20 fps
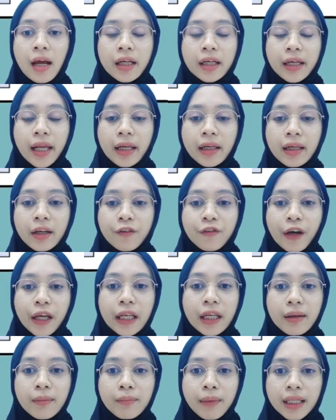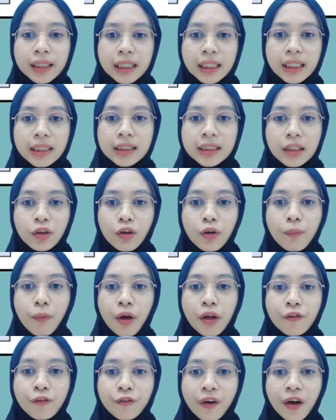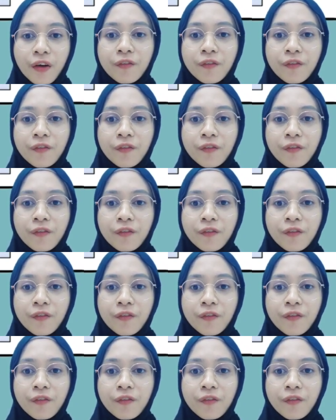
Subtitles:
Then the final mass is 0.5